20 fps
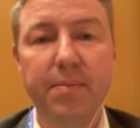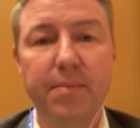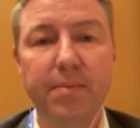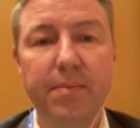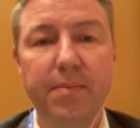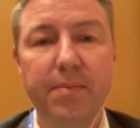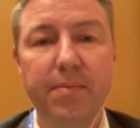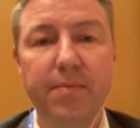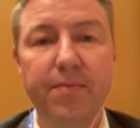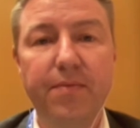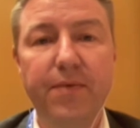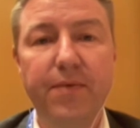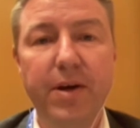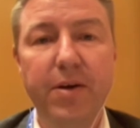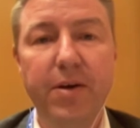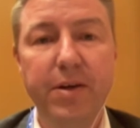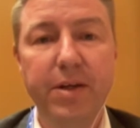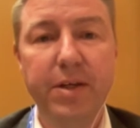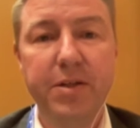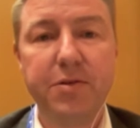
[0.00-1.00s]

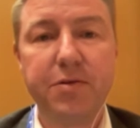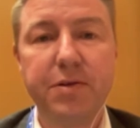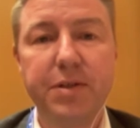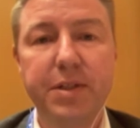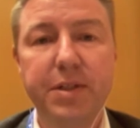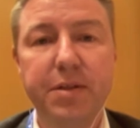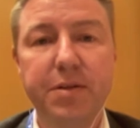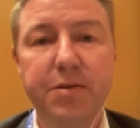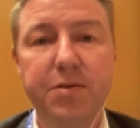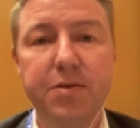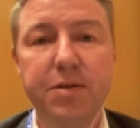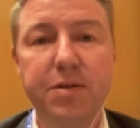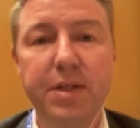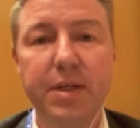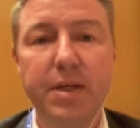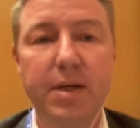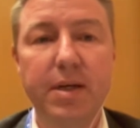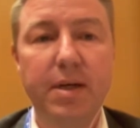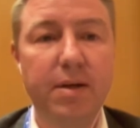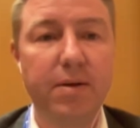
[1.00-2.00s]
Very interesting to see
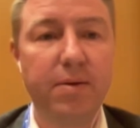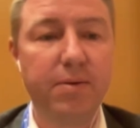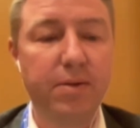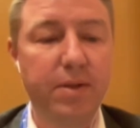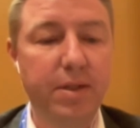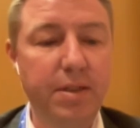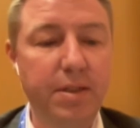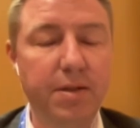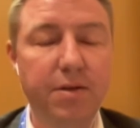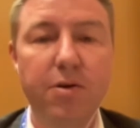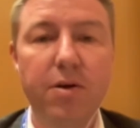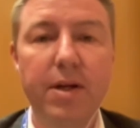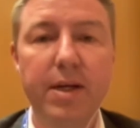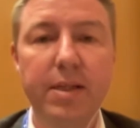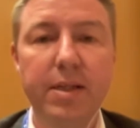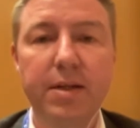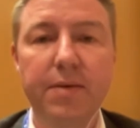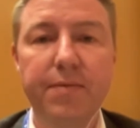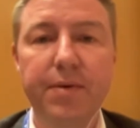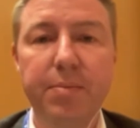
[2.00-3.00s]
how this
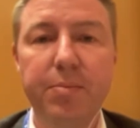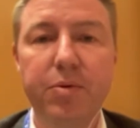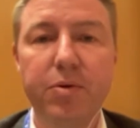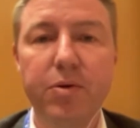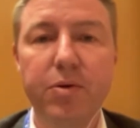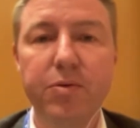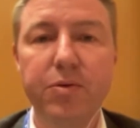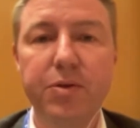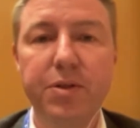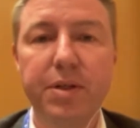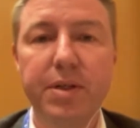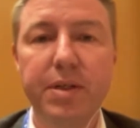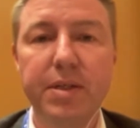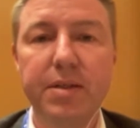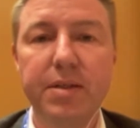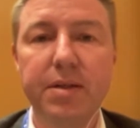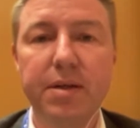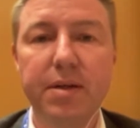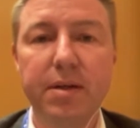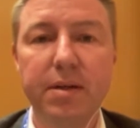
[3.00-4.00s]
collective approach is
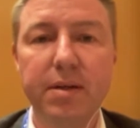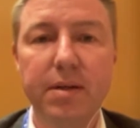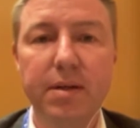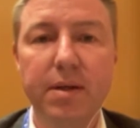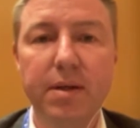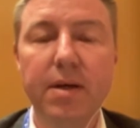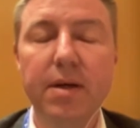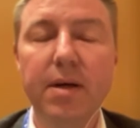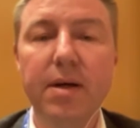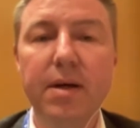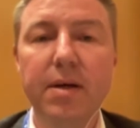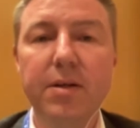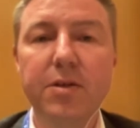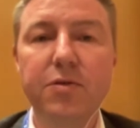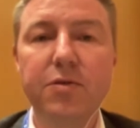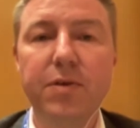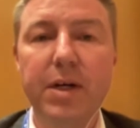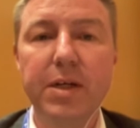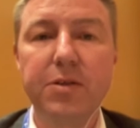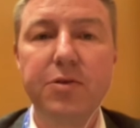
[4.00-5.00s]

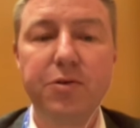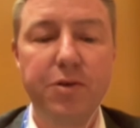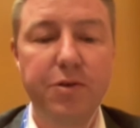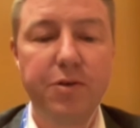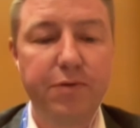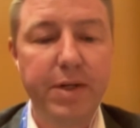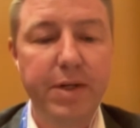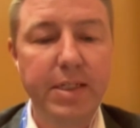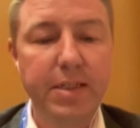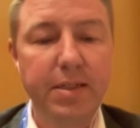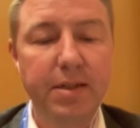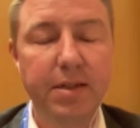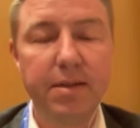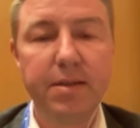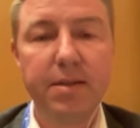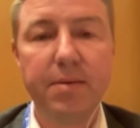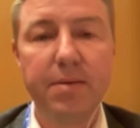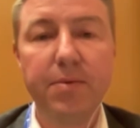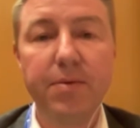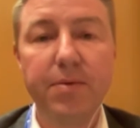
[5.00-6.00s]
trying to address
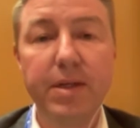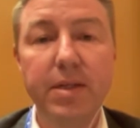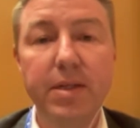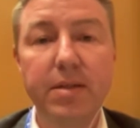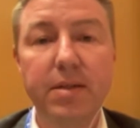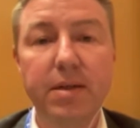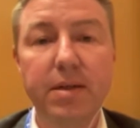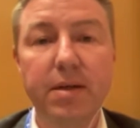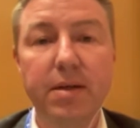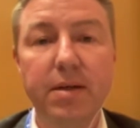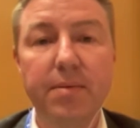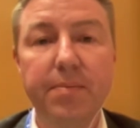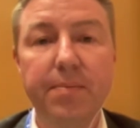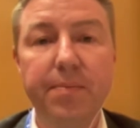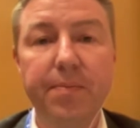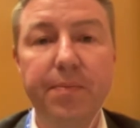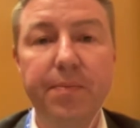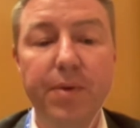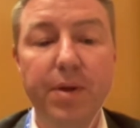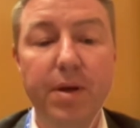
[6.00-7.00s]
some of these
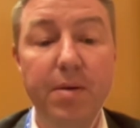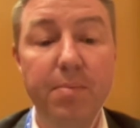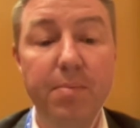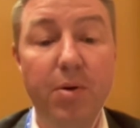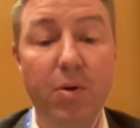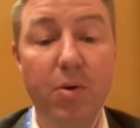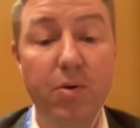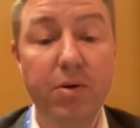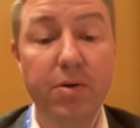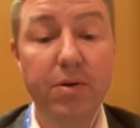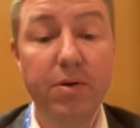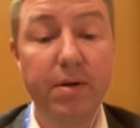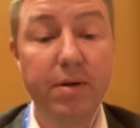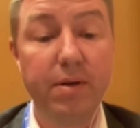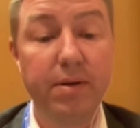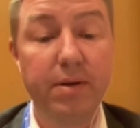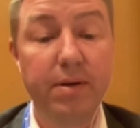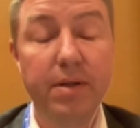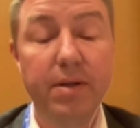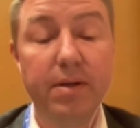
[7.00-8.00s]
important
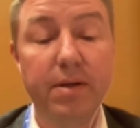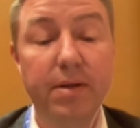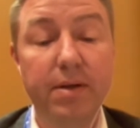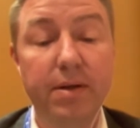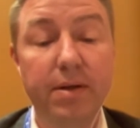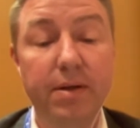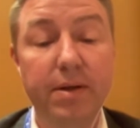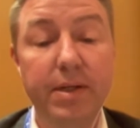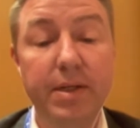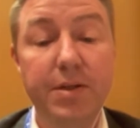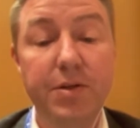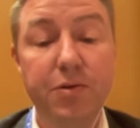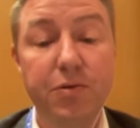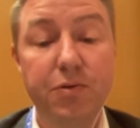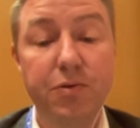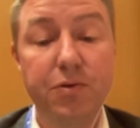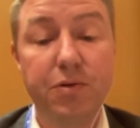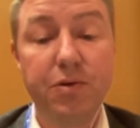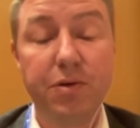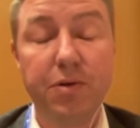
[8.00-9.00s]

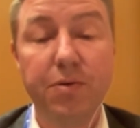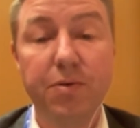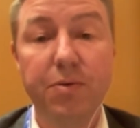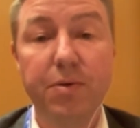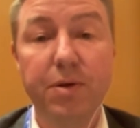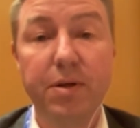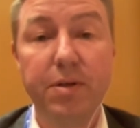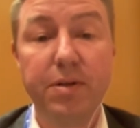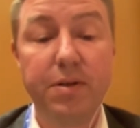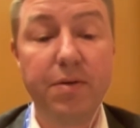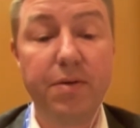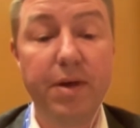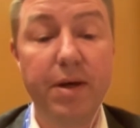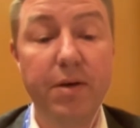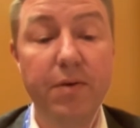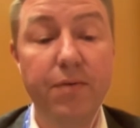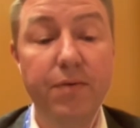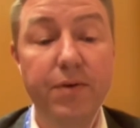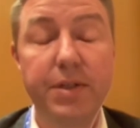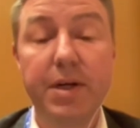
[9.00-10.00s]
issues. So thank you
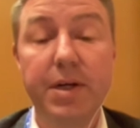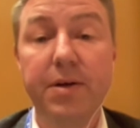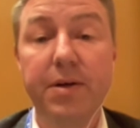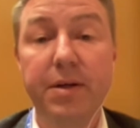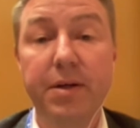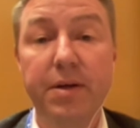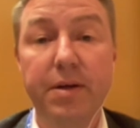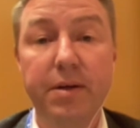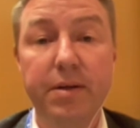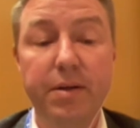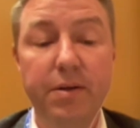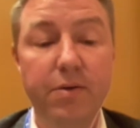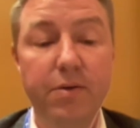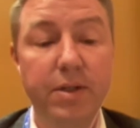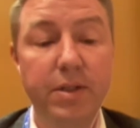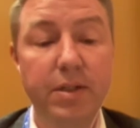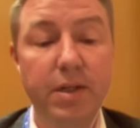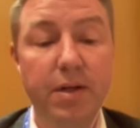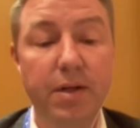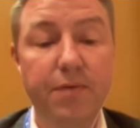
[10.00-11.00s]
for sharing your
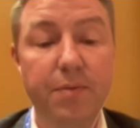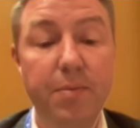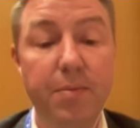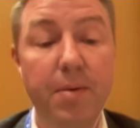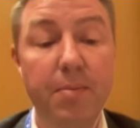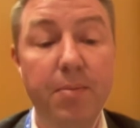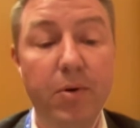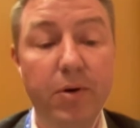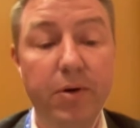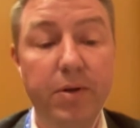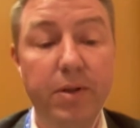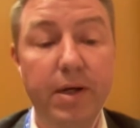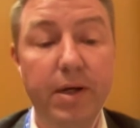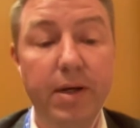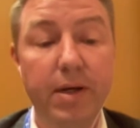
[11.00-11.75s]
insights from Hamburg on that.